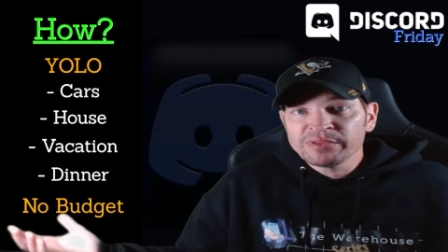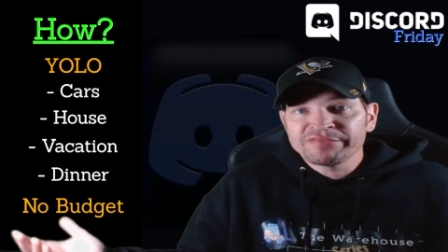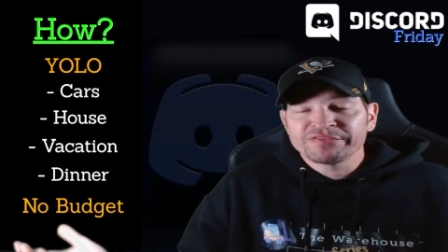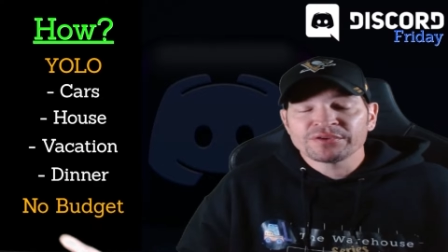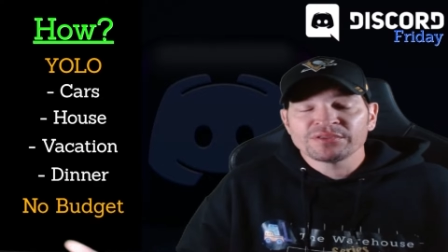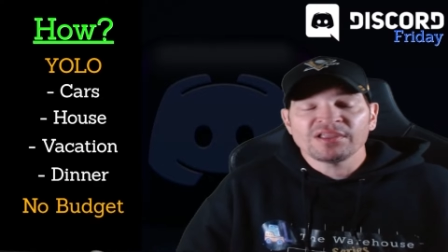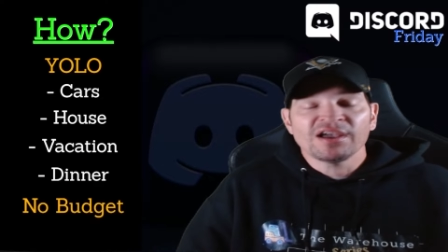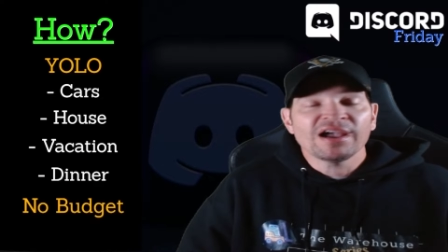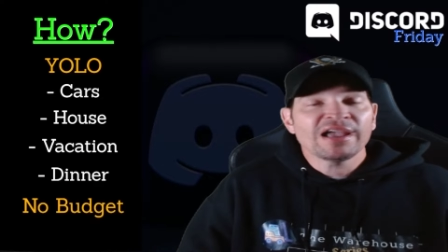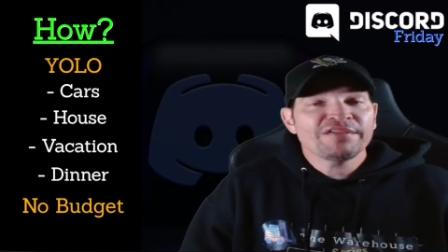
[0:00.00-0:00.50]

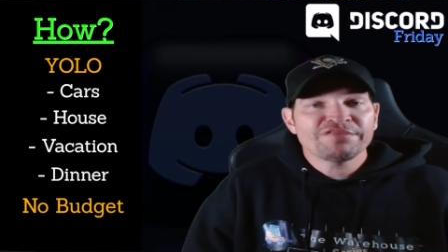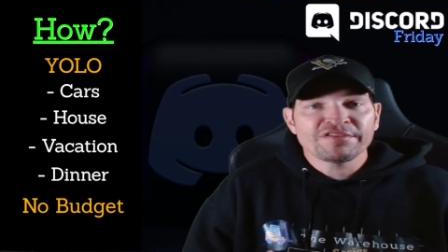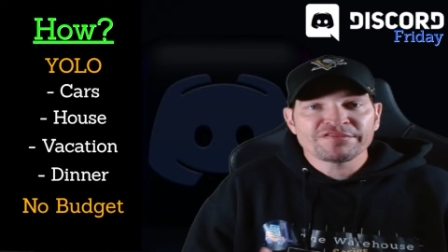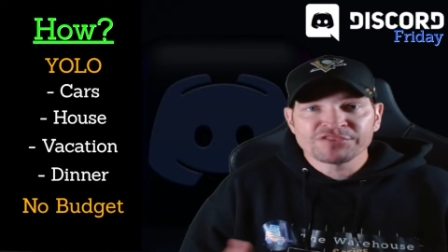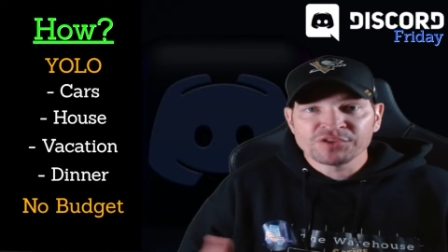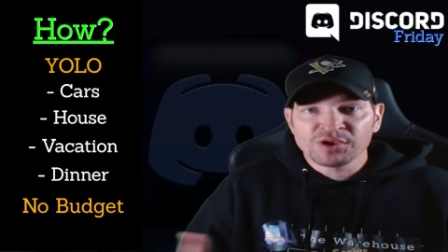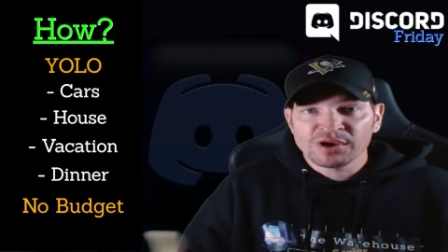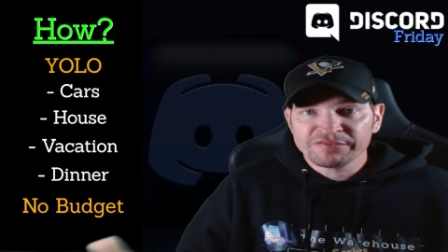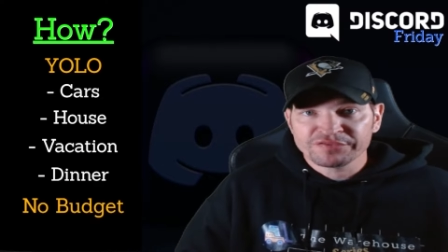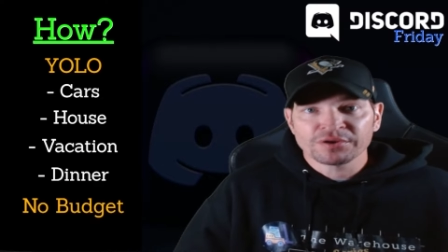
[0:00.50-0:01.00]
for life,
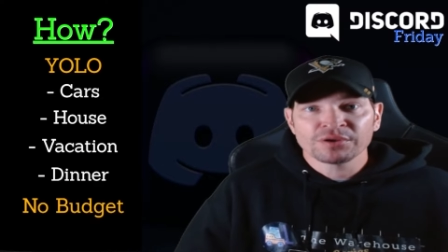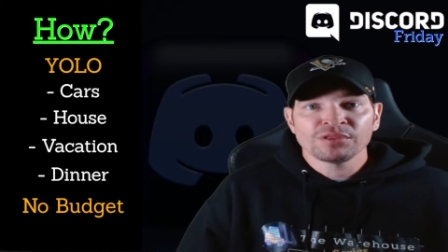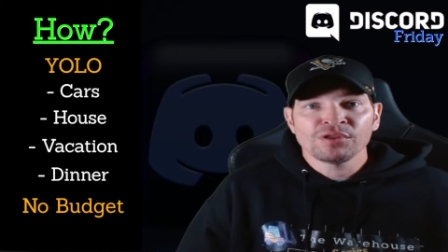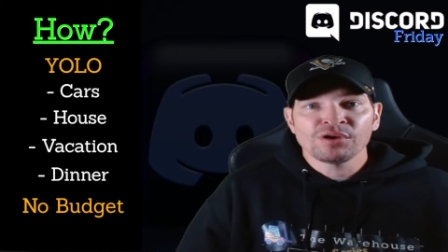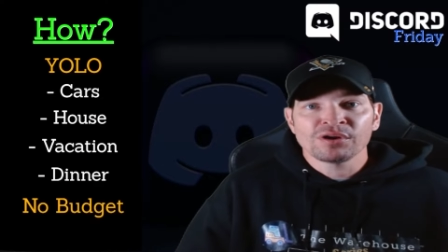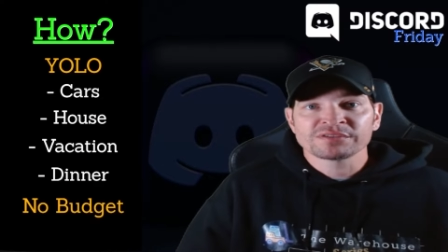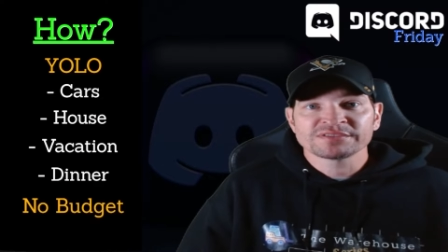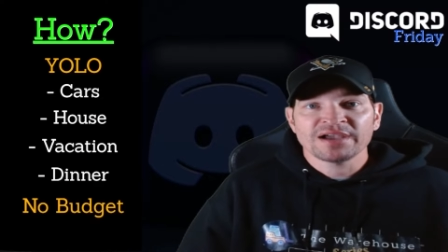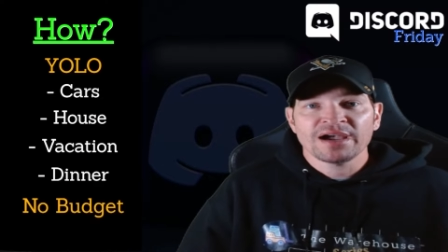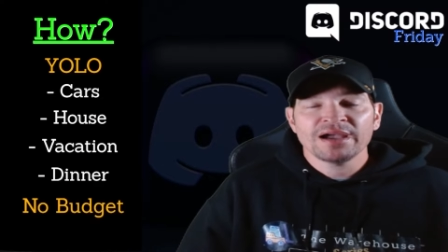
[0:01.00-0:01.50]
if not for a
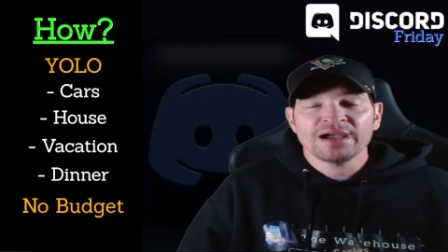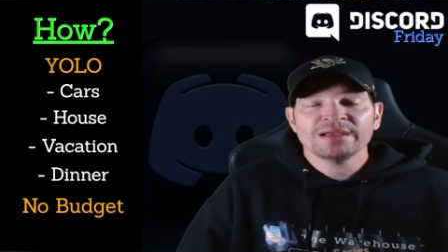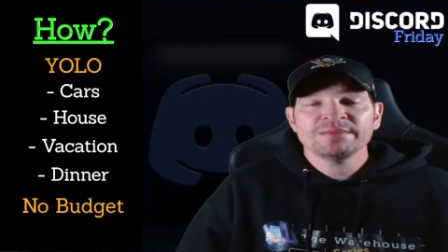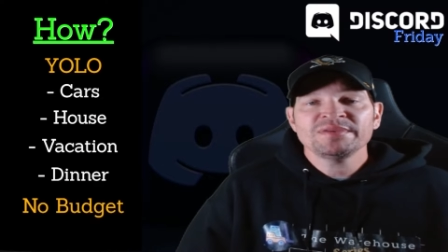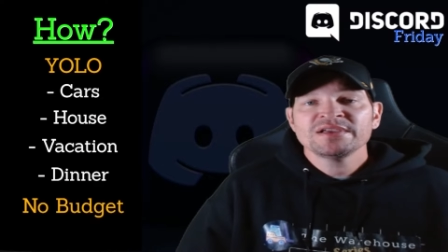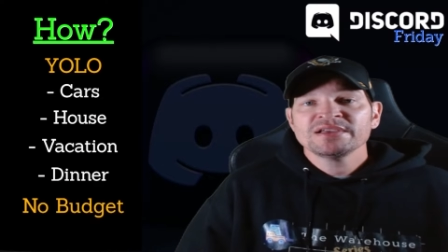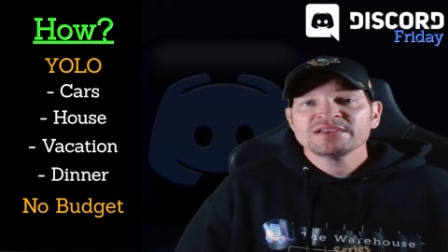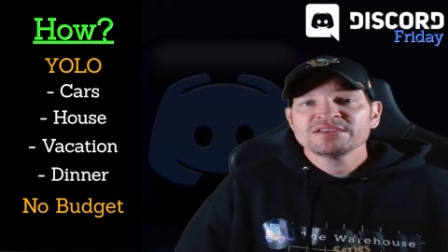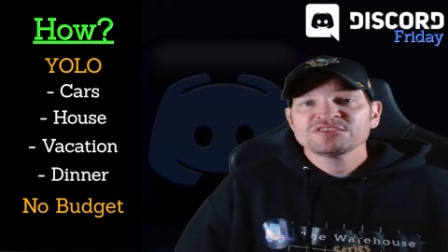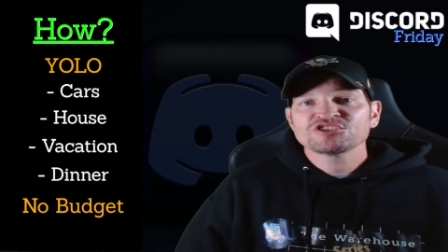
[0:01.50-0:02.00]
long time.